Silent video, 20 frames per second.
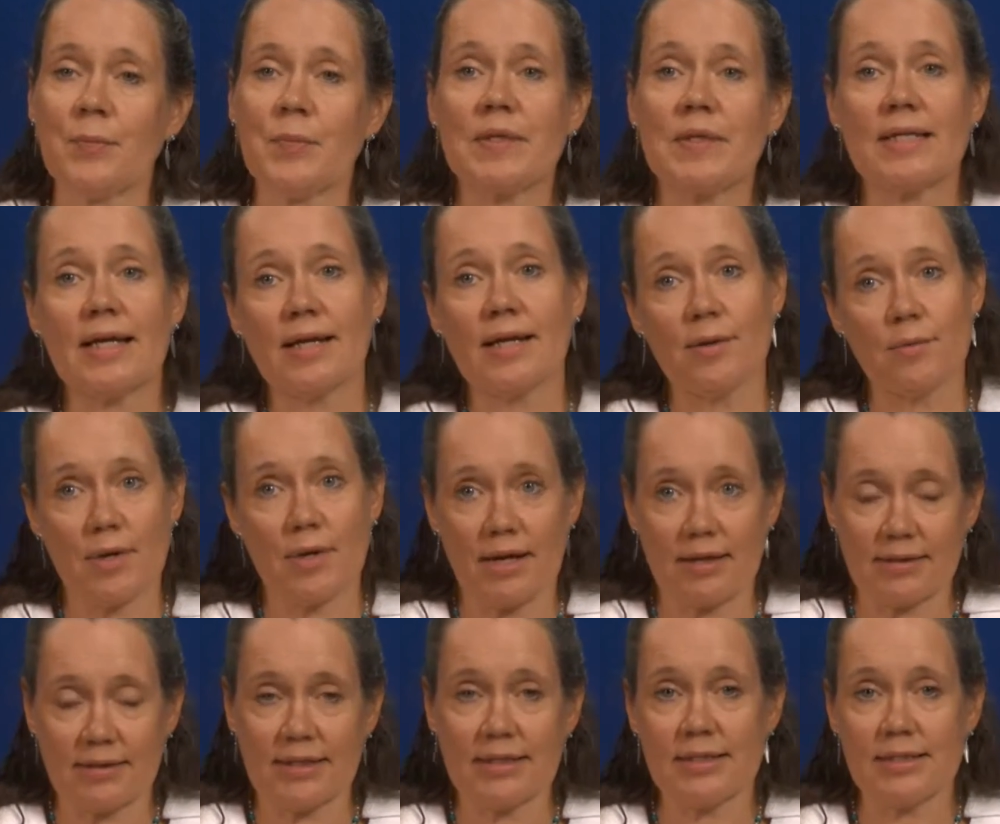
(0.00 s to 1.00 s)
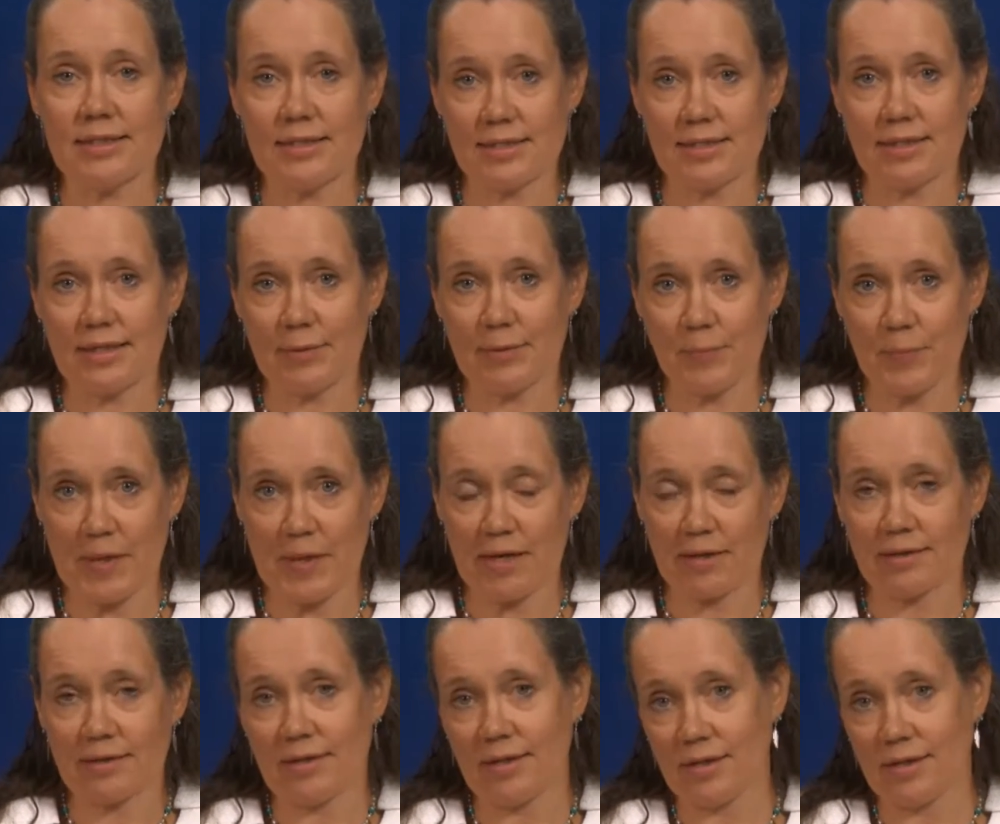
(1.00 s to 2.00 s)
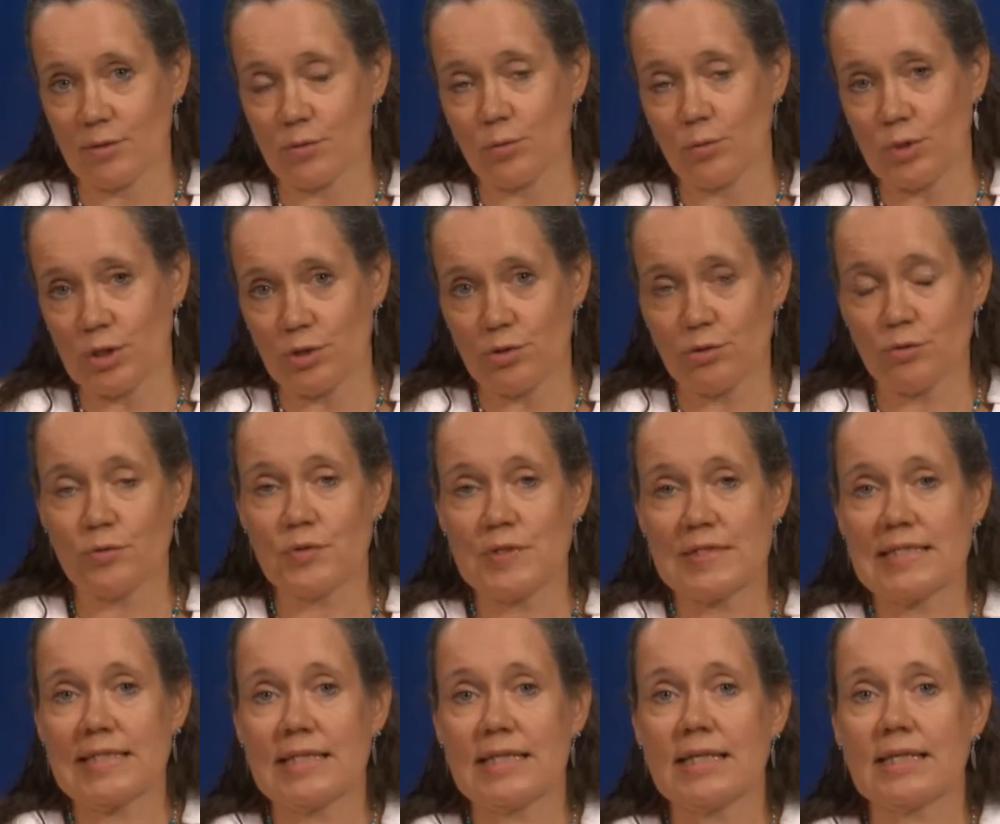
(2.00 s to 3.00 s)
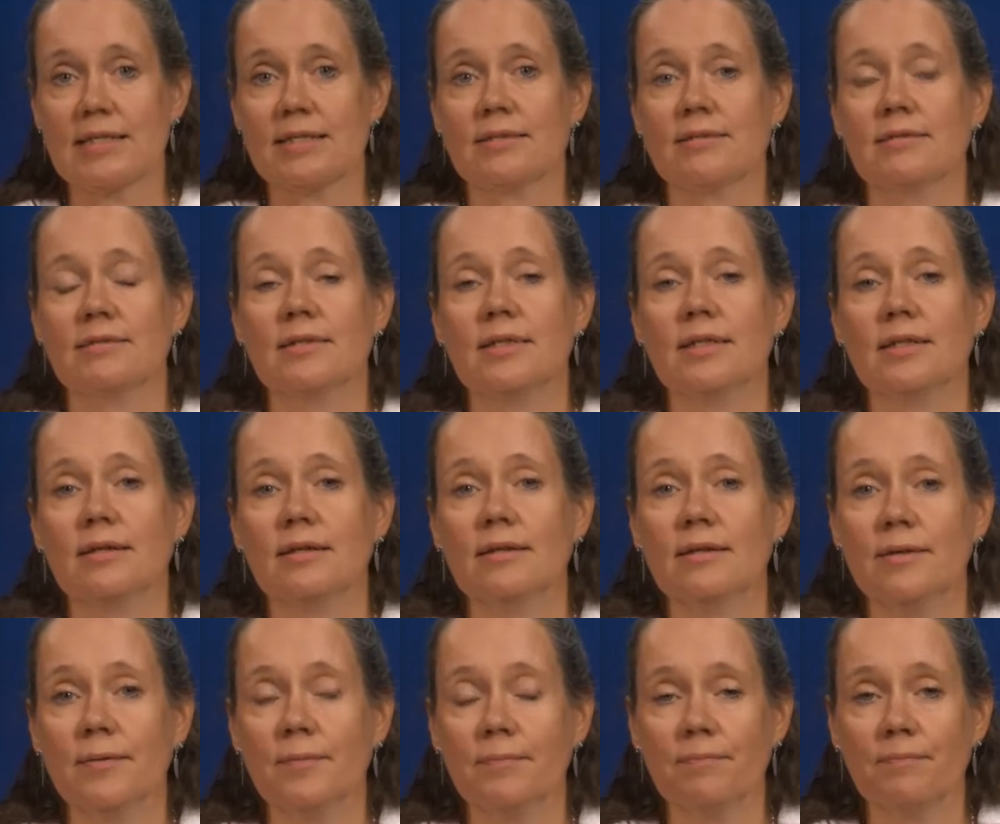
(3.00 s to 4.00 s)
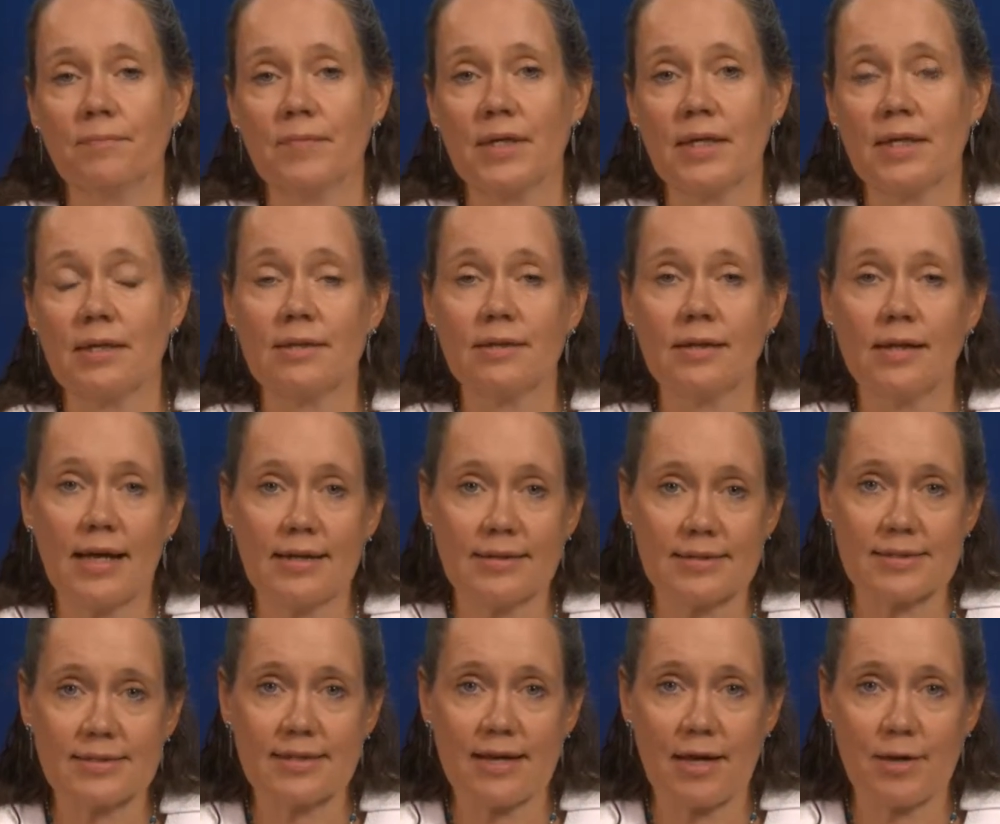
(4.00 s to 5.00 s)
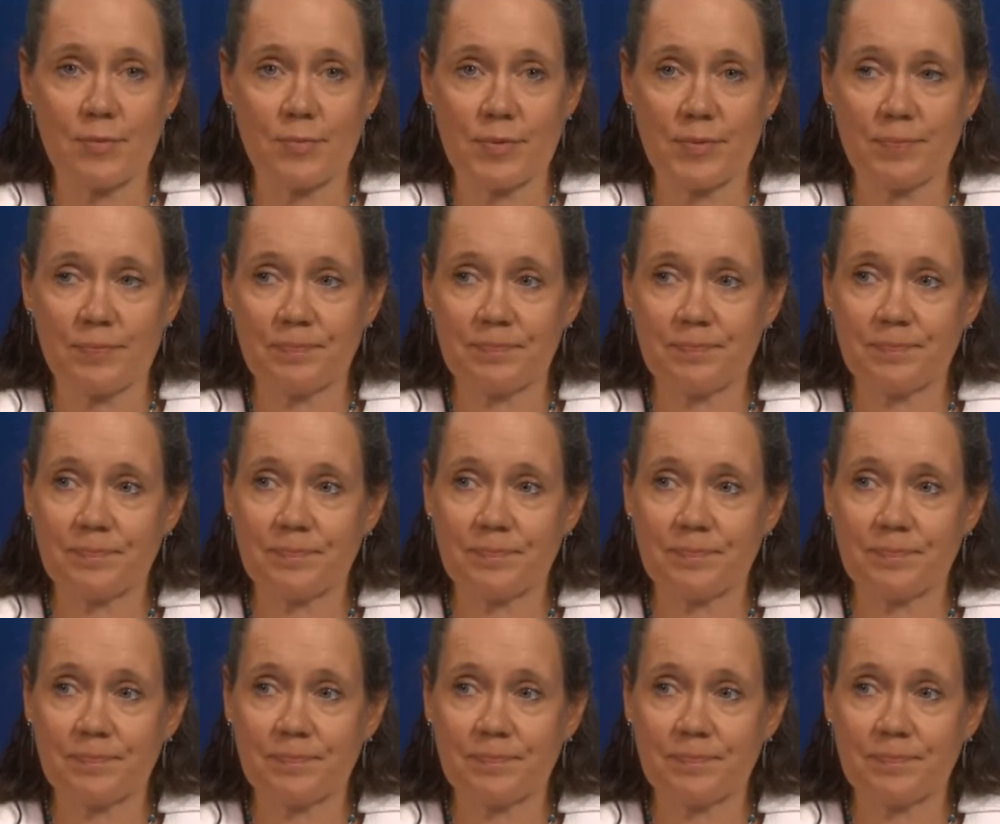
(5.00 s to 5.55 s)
But anyway, it is an impact that we do see it in the landscape.